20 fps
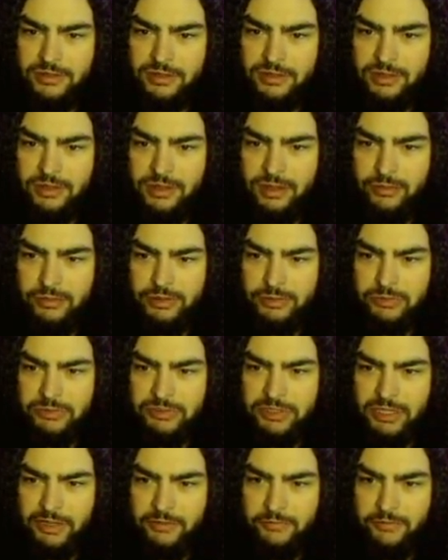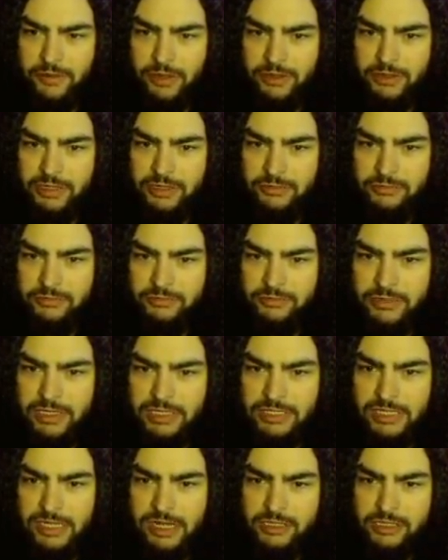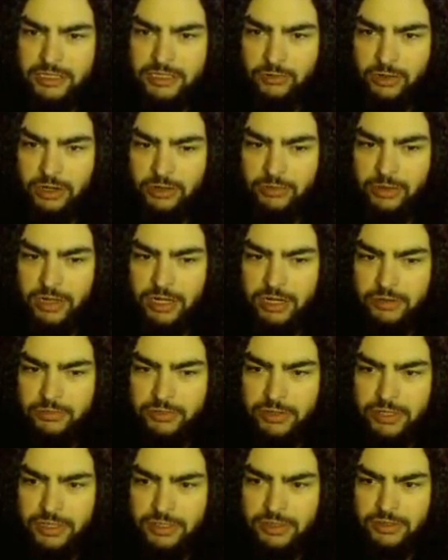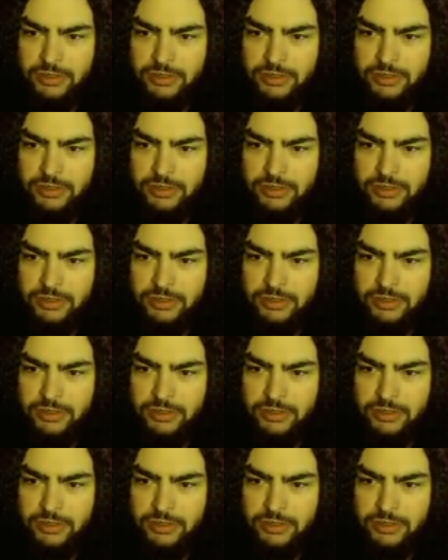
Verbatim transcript: Uh, are we supposed to like follow him? He said not to worry about it, but